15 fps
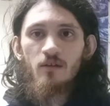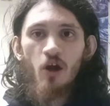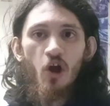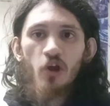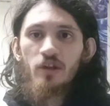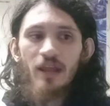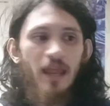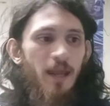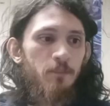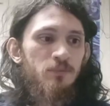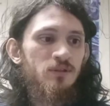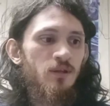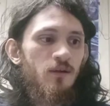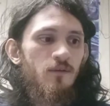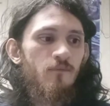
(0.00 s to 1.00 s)
card
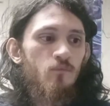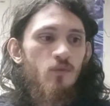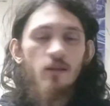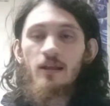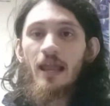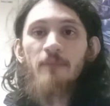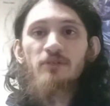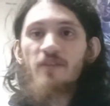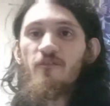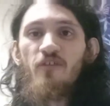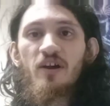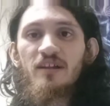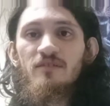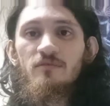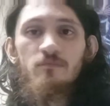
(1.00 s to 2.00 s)
games, games like
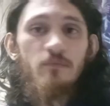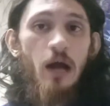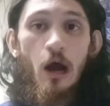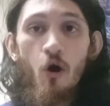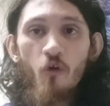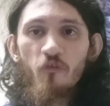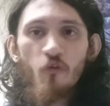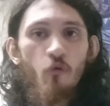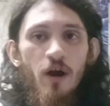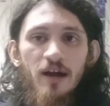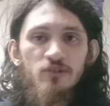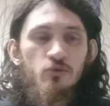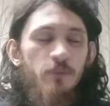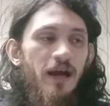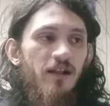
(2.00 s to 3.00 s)
fucking
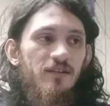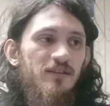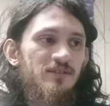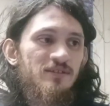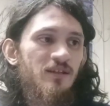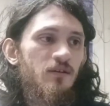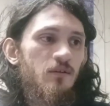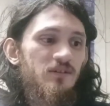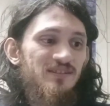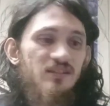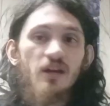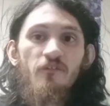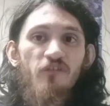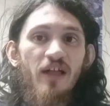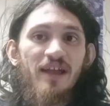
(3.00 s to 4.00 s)
Overwatch, Paladins,
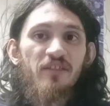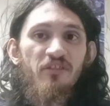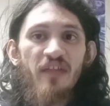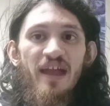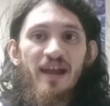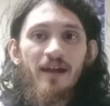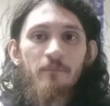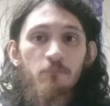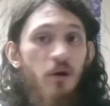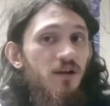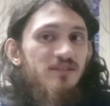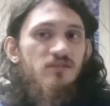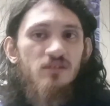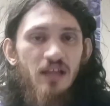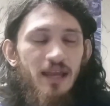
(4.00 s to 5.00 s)
stuff like that,
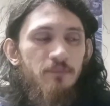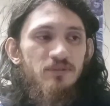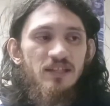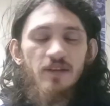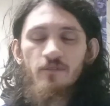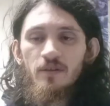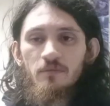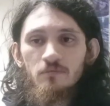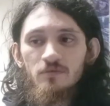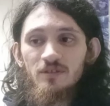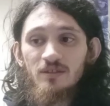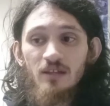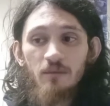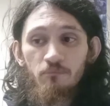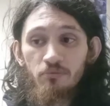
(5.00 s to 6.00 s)
puzzle games even,
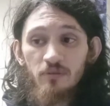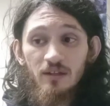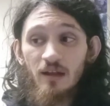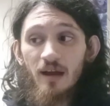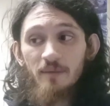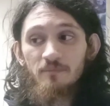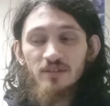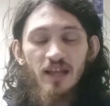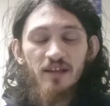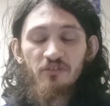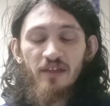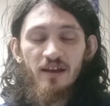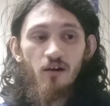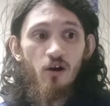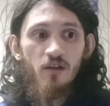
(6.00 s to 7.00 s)
games like
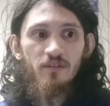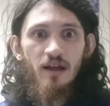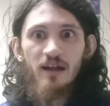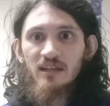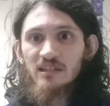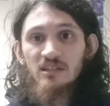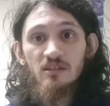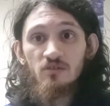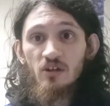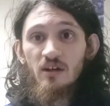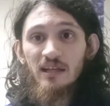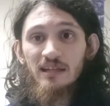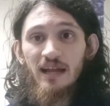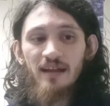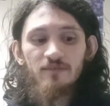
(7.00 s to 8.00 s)
that, all
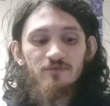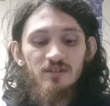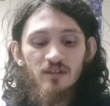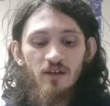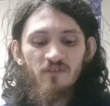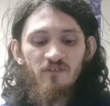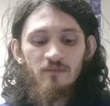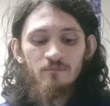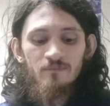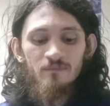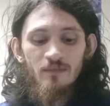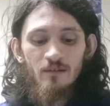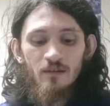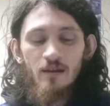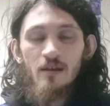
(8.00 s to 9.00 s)
that kind of stuff.
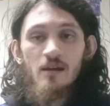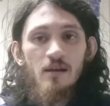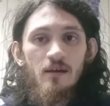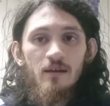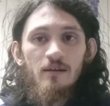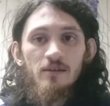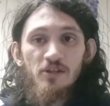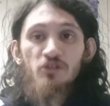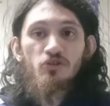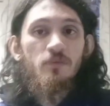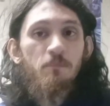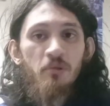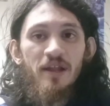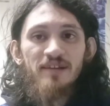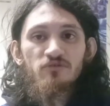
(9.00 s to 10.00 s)
You
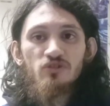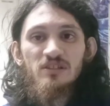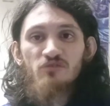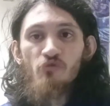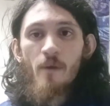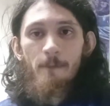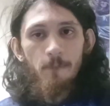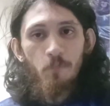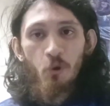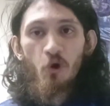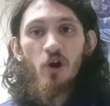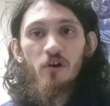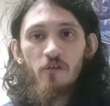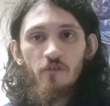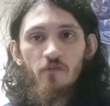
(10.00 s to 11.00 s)
should play just to
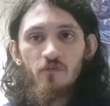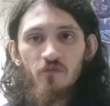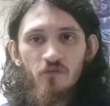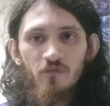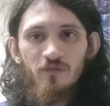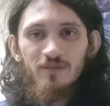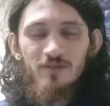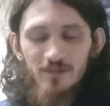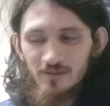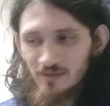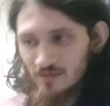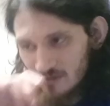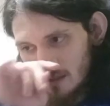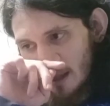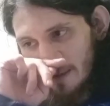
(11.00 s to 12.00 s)
improve,
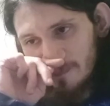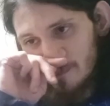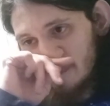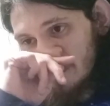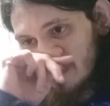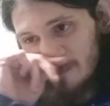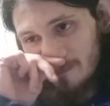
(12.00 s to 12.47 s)
like,